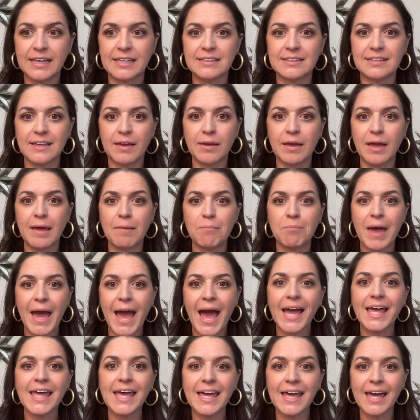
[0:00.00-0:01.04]
is
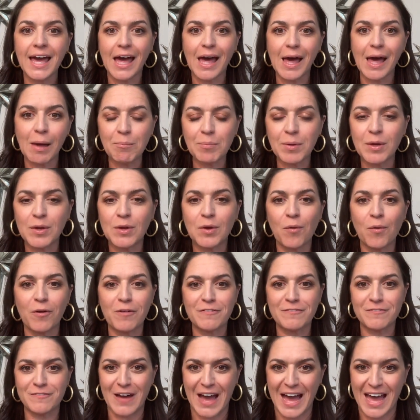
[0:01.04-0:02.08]
backing up your
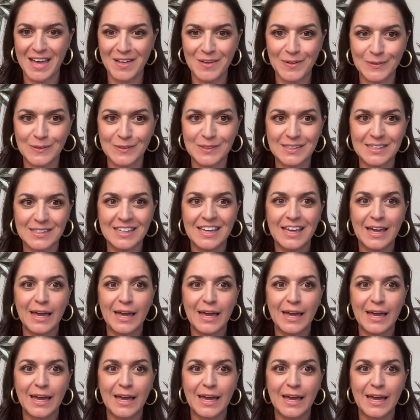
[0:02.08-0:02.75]
files